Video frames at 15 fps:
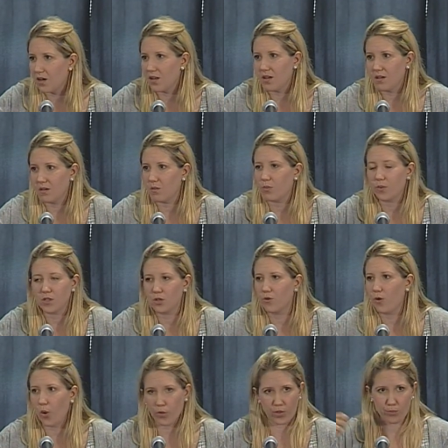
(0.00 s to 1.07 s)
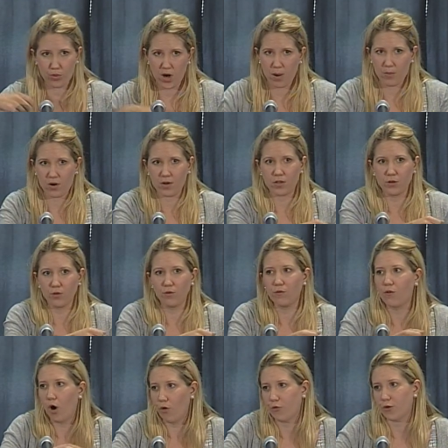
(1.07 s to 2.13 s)
And when you vote in the primary, you
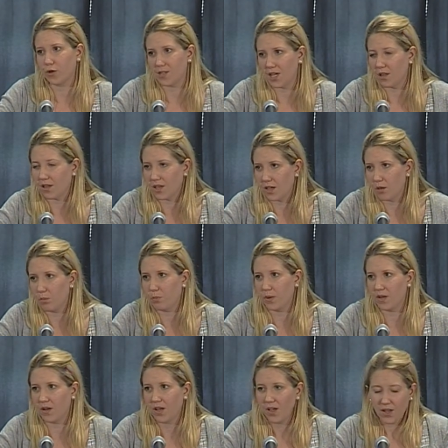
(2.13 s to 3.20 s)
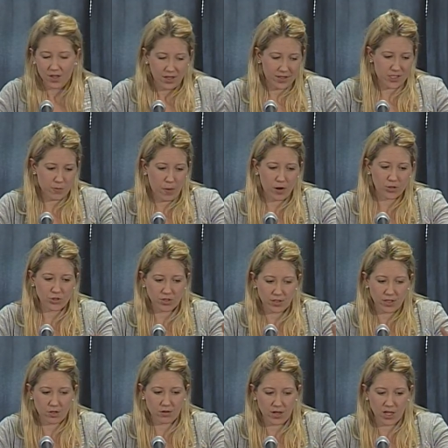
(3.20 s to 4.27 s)
vote for a delegate, but it's partially
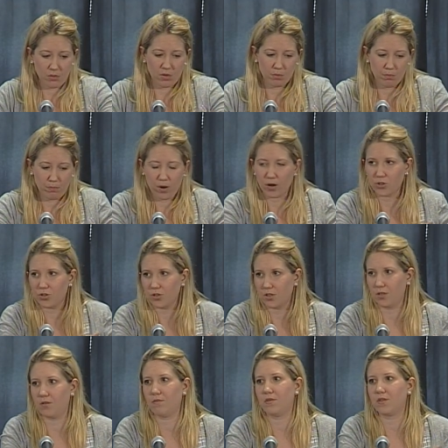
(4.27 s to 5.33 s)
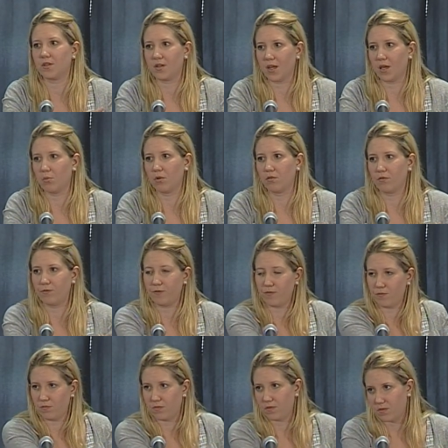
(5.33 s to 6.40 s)
their name and partially the name of
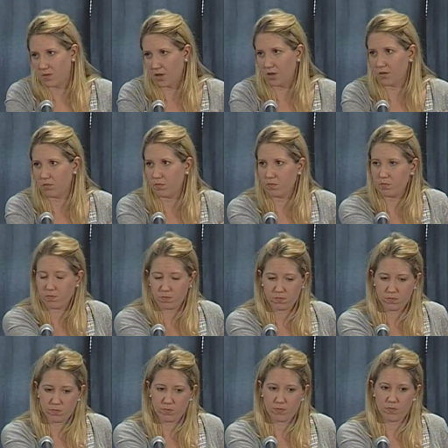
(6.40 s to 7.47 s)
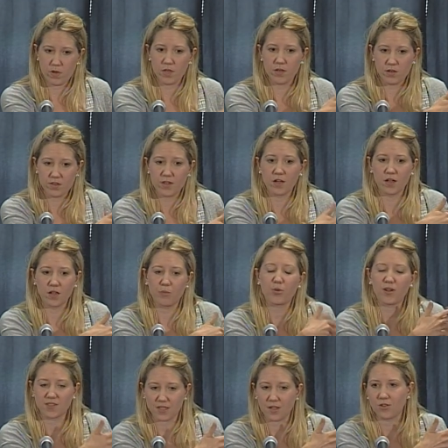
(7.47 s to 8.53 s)
the in the
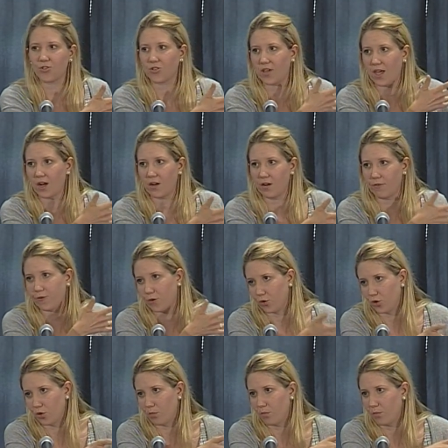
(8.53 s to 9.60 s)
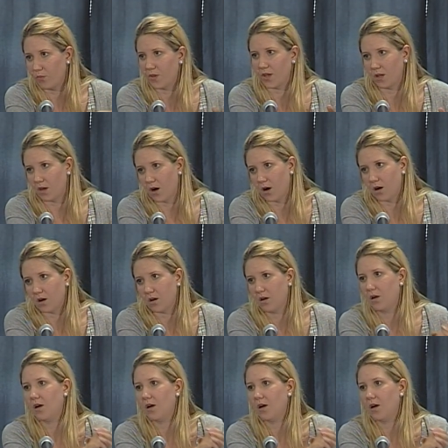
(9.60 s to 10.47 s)
presidential candidate for whom they are.